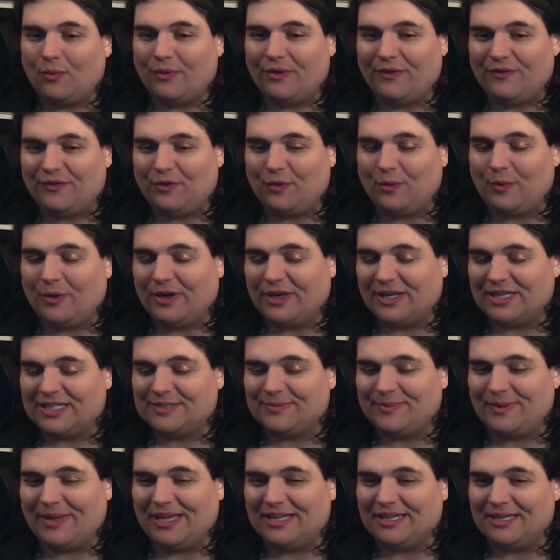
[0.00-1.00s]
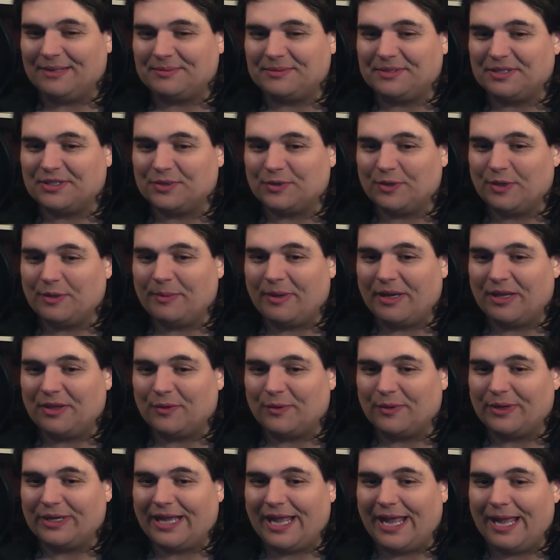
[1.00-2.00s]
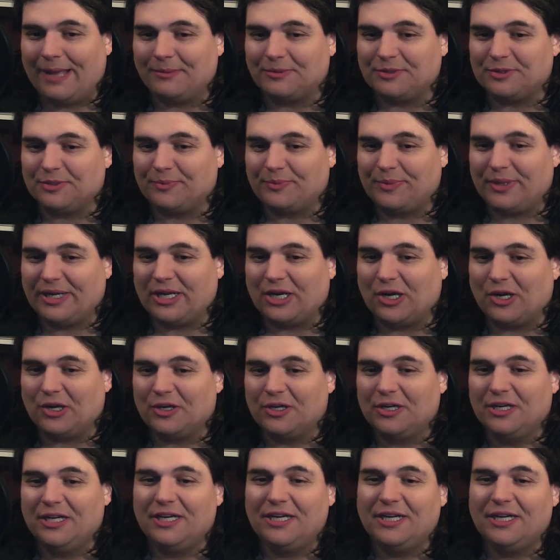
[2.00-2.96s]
if you want to expand up to 3x3 games or bigger.